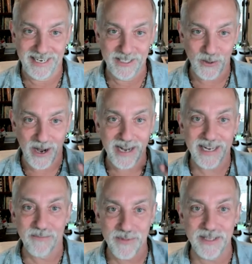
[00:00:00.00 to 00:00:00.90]
And so
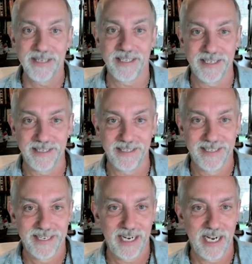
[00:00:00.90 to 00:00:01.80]
I am
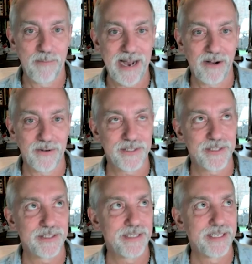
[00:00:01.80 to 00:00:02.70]
thinking about
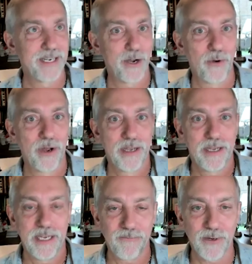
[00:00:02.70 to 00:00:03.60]
you know
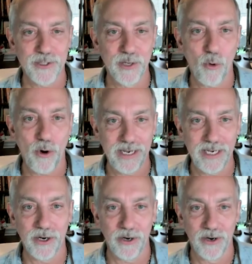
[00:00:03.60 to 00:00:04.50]
if there's an abort
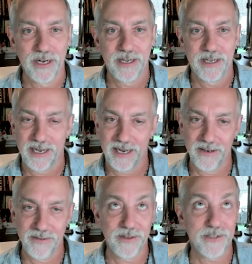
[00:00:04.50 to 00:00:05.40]
here
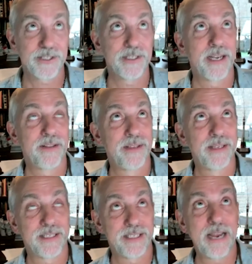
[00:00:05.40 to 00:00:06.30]
and this and
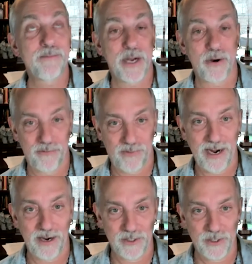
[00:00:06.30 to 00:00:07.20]
the escape tower
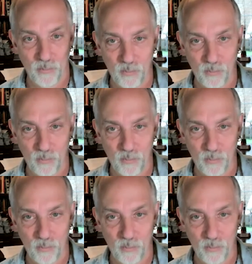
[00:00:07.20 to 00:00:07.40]
fires